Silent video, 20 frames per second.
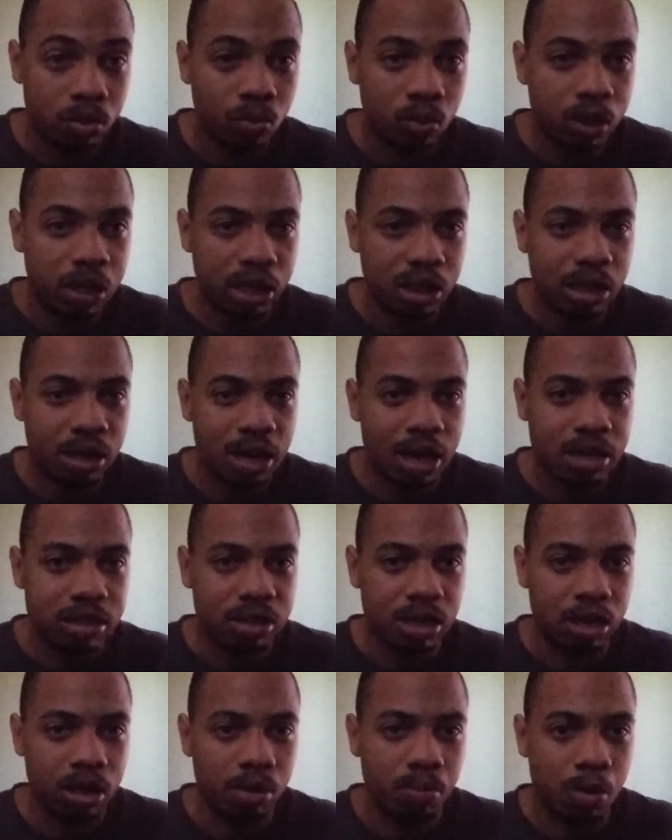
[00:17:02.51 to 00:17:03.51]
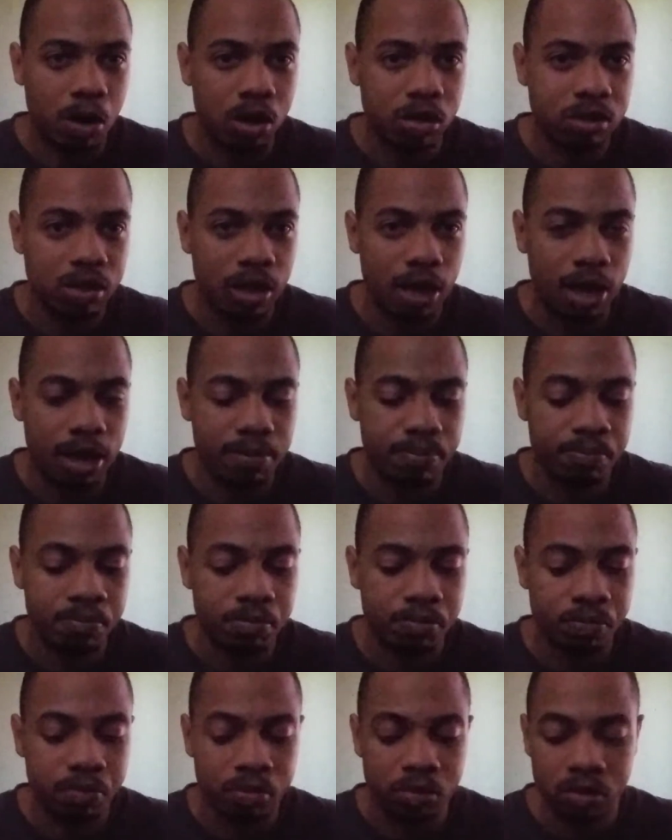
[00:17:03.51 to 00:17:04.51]
will get the next Kingdom Hearts game.
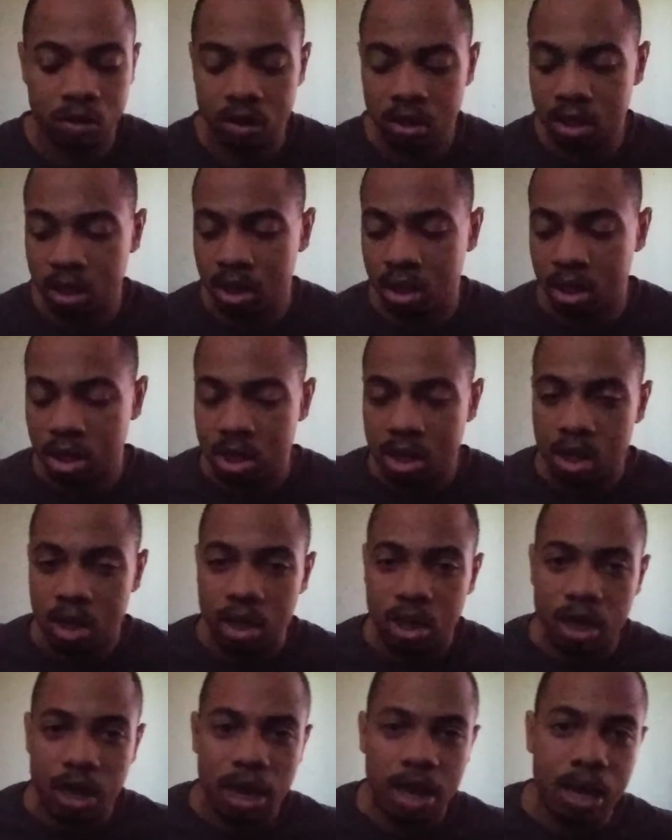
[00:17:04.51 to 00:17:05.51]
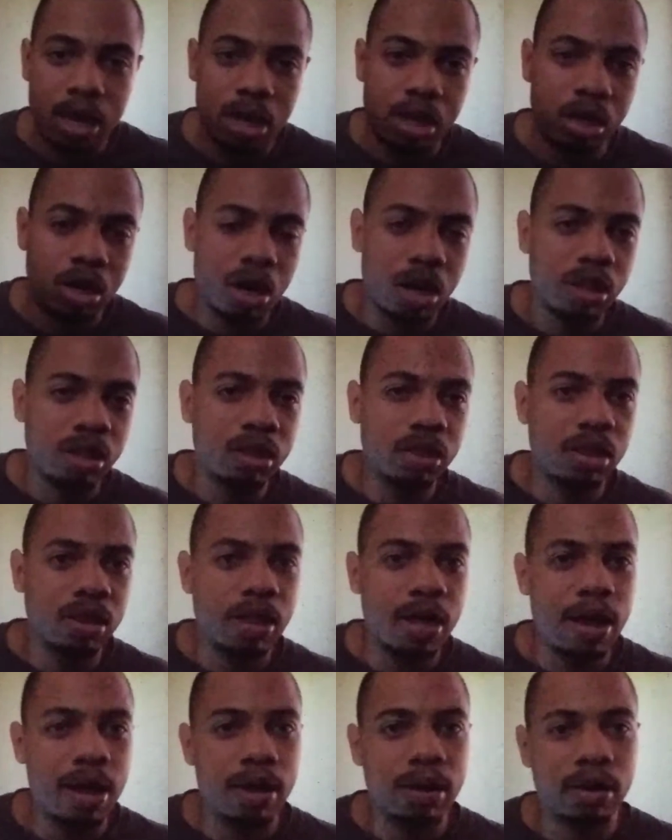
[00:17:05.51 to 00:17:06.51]
And other than
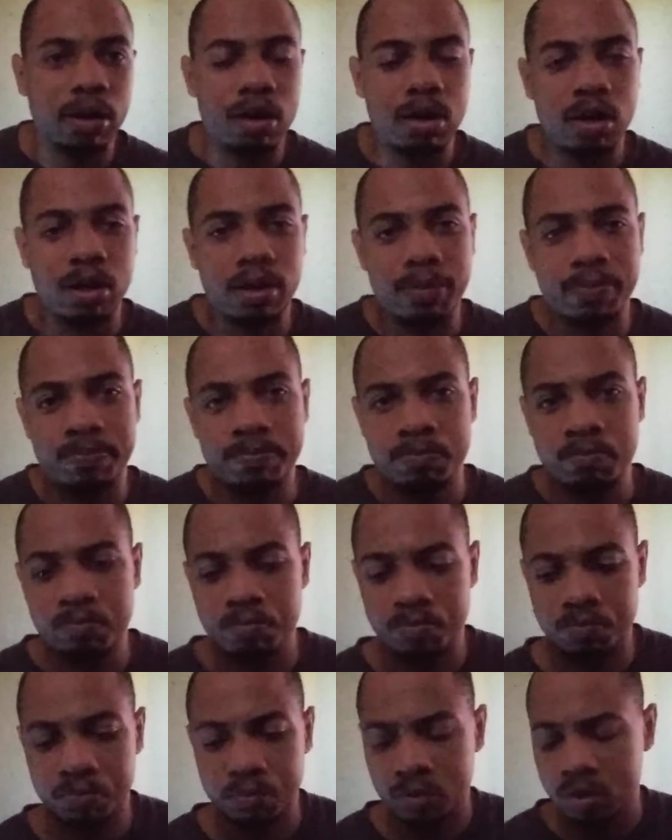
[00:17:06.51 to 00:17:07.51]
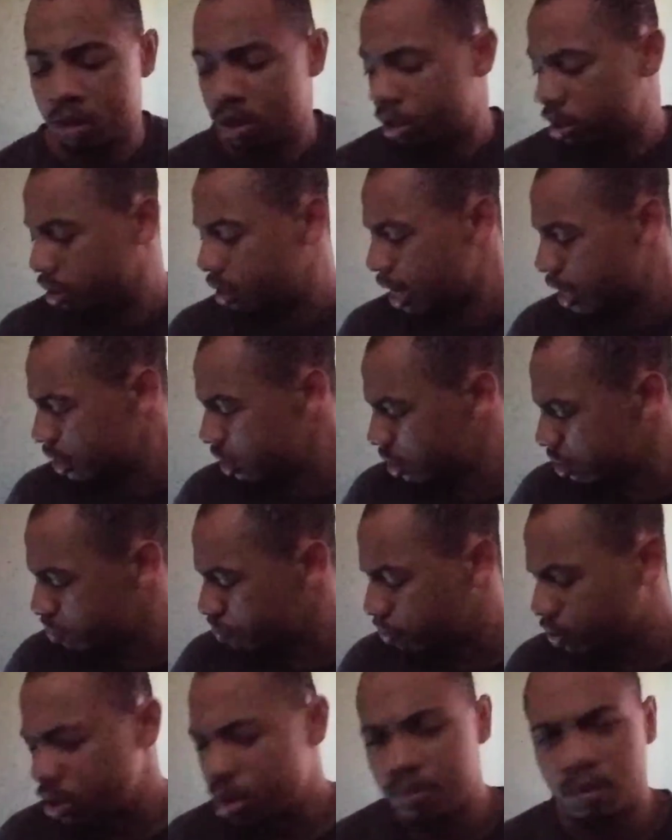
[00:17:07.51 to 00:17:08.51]
that, that's
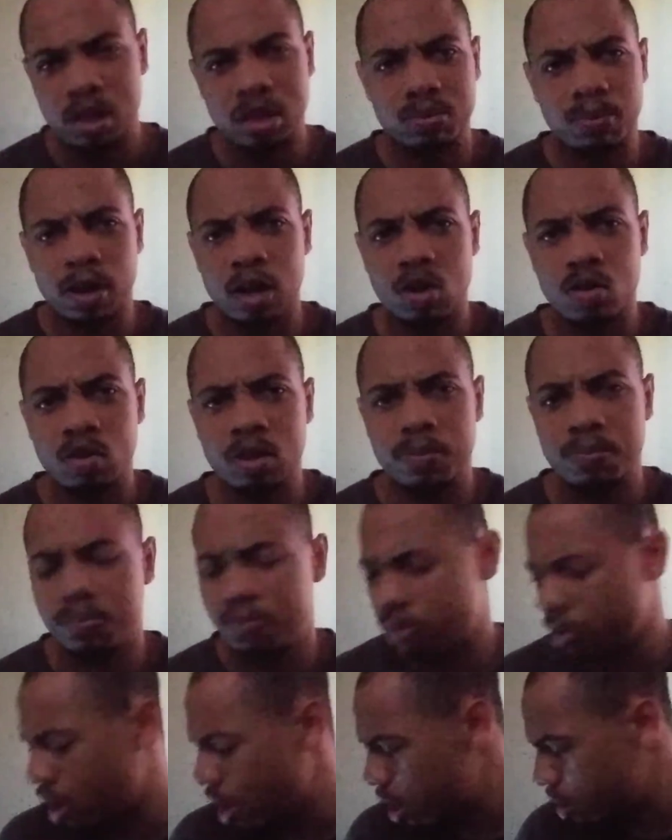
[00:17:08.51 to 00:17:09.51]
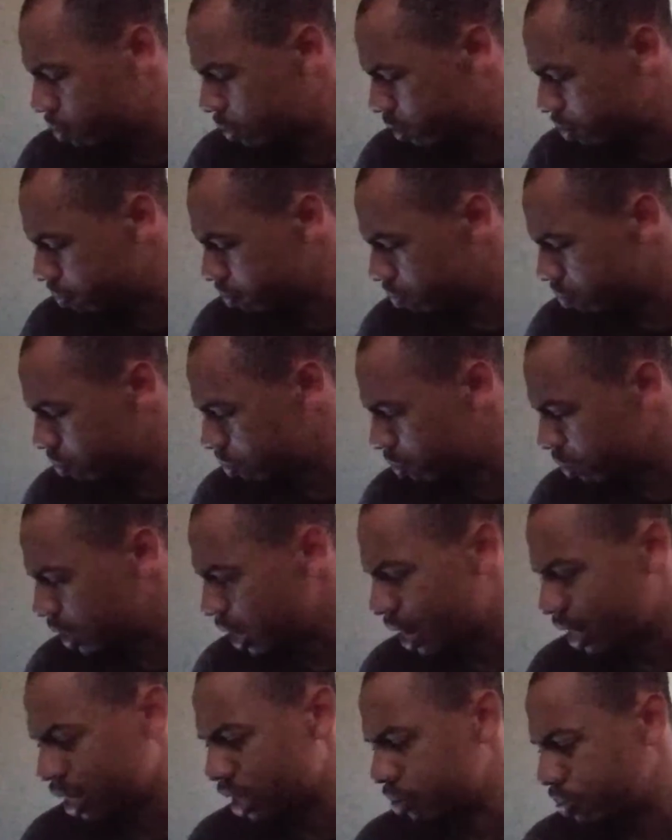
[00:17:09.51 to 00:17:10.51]
pretty much my only problem.
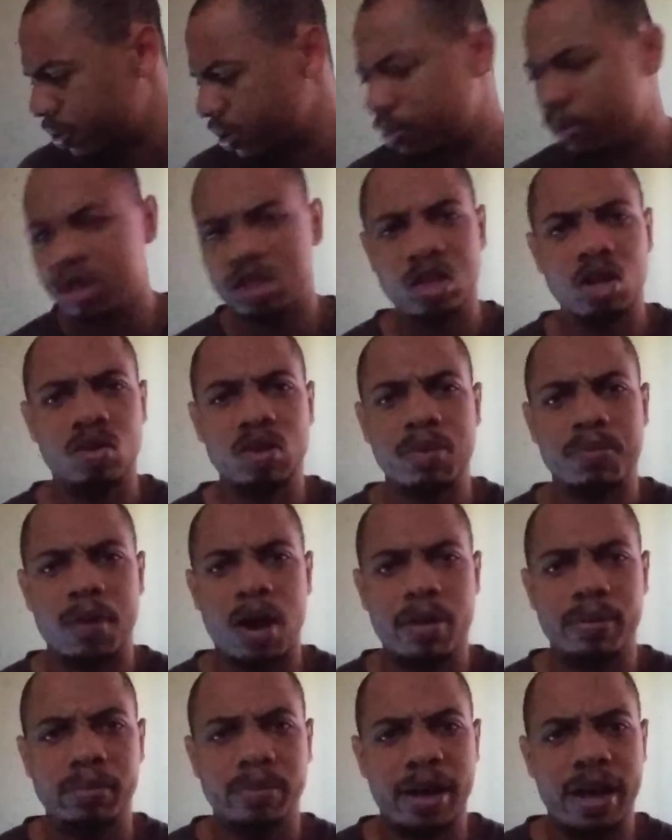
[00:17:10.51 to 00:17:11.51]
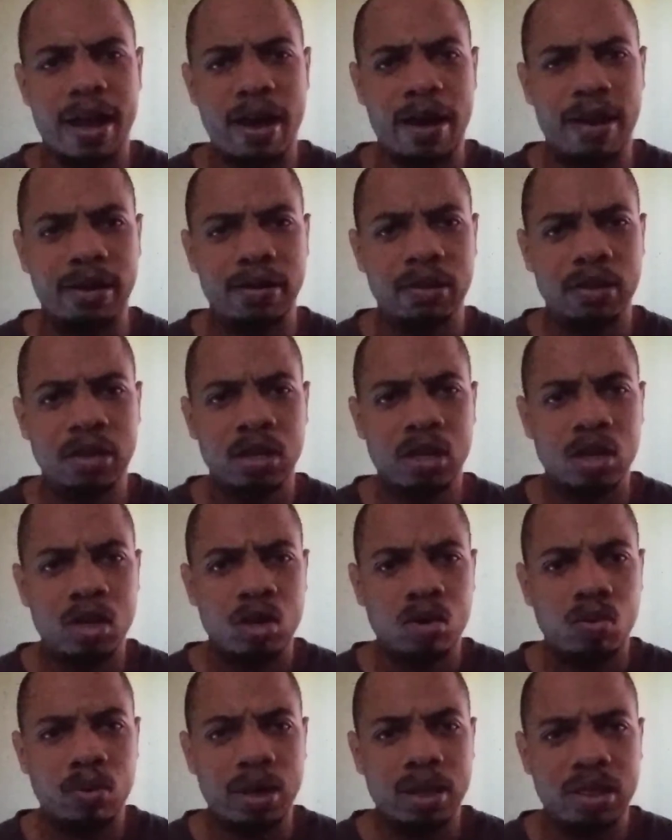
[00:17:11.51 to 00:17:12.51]
Yeah, that's pretty much the only problem I had
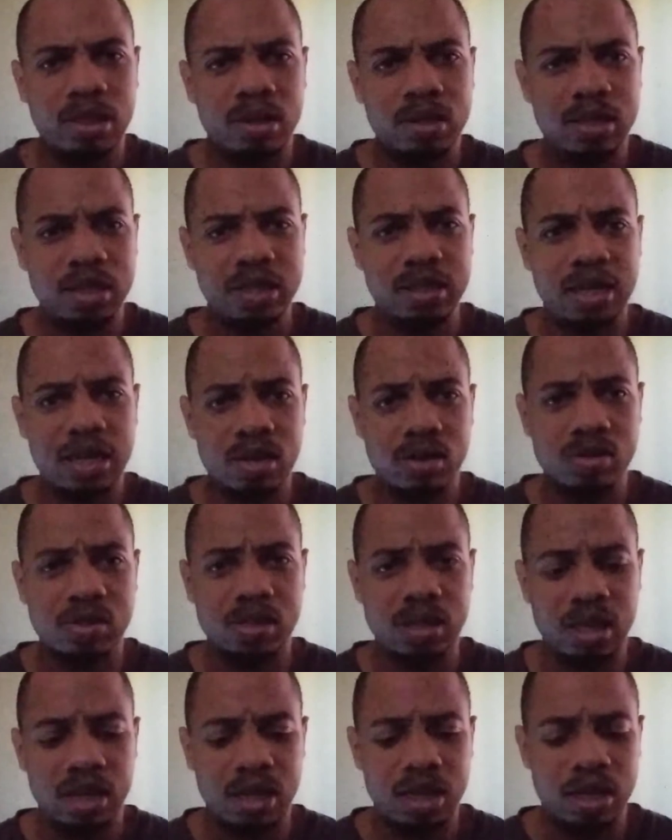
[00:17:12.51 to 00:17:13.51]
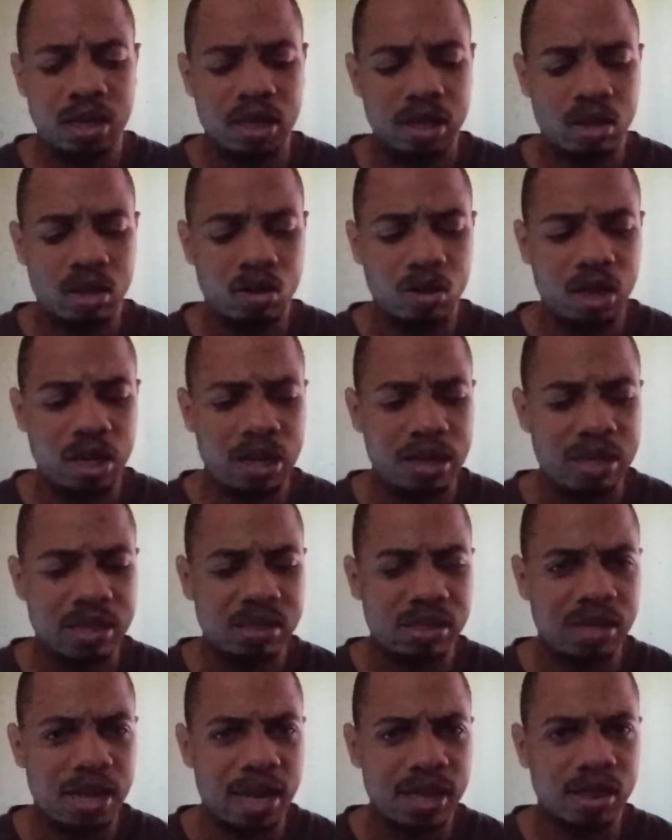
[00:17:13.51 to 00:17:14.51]
with the DLC,
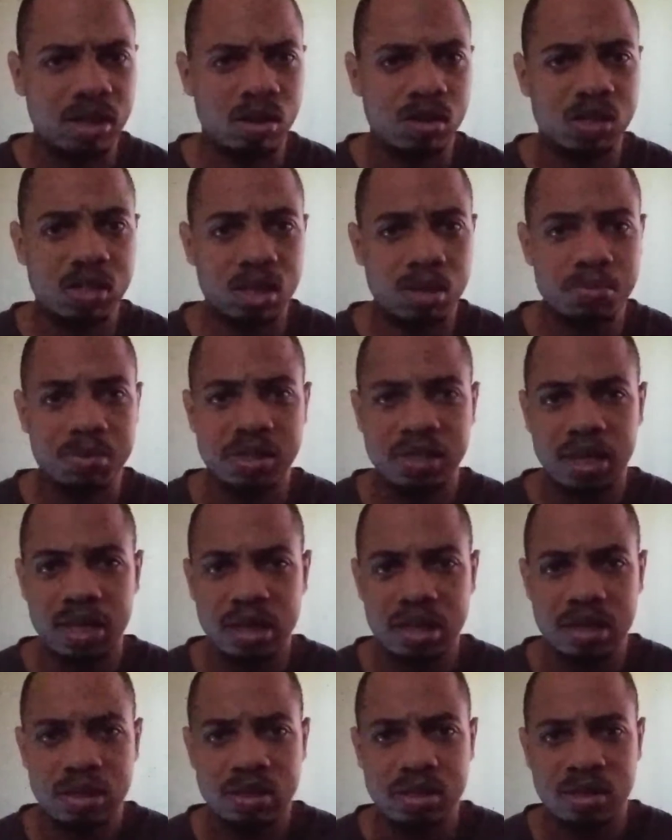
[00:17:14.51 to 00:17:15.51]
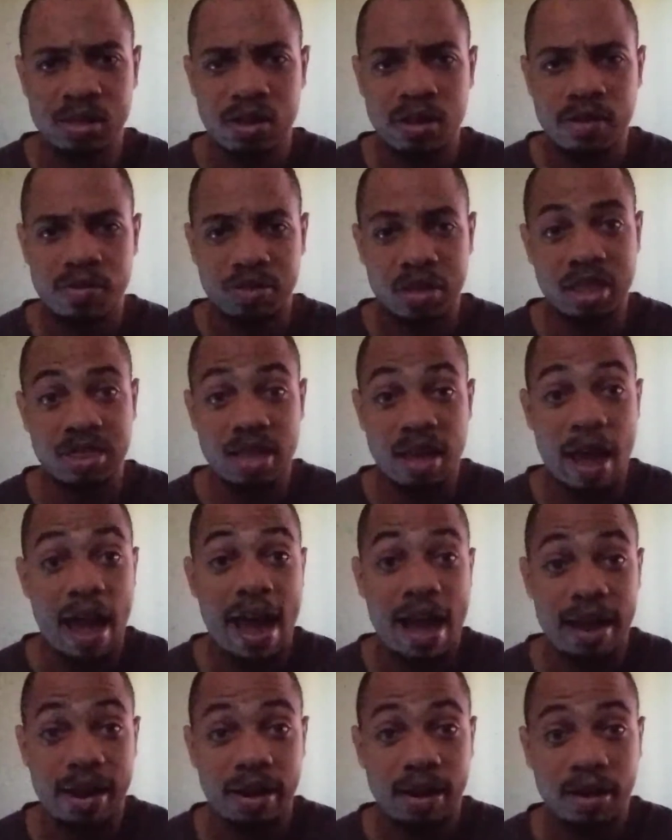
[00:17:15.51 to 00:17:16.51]
is that there are some scenes that they
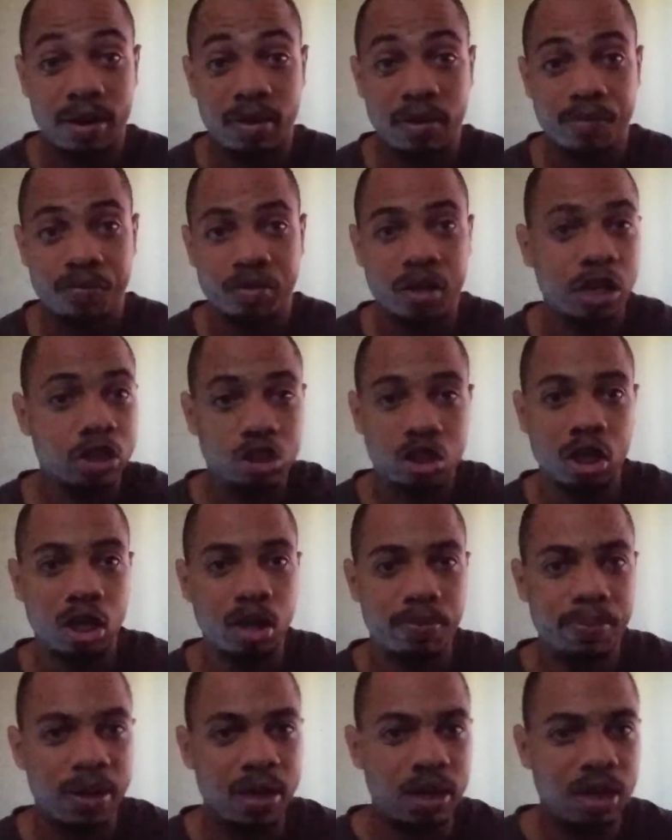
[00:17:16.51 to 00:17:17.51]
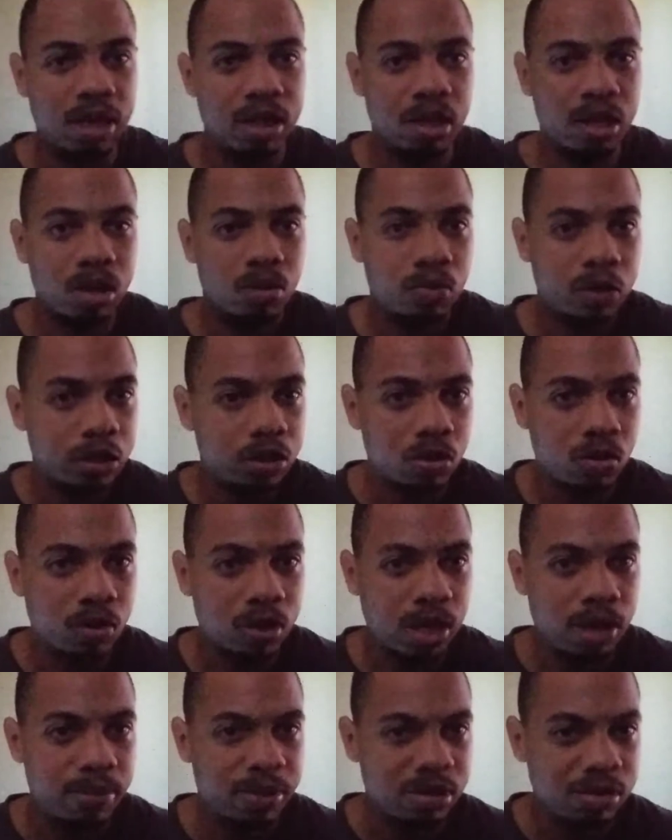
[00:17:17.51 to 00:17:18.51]
added that should have been in the original
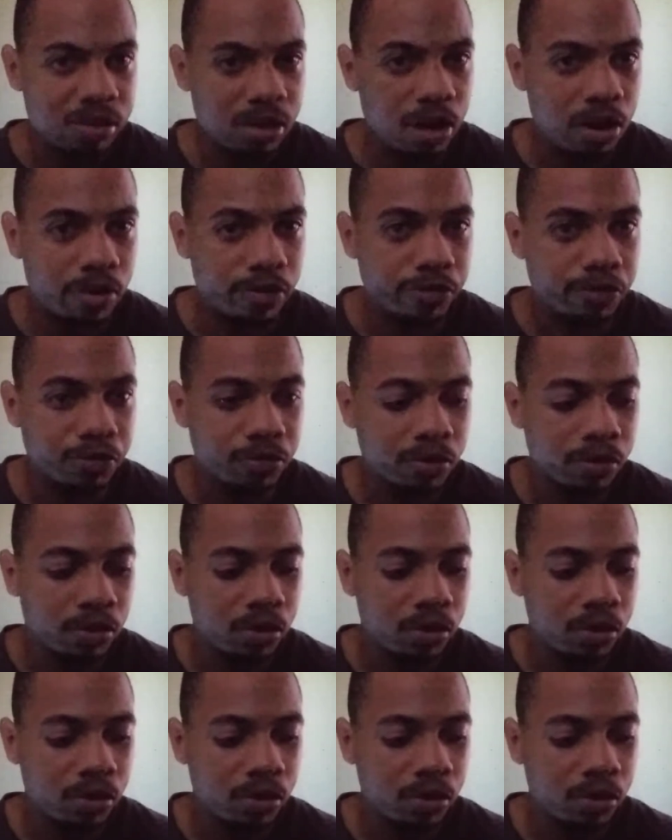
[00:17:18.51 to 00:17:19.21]
game itself.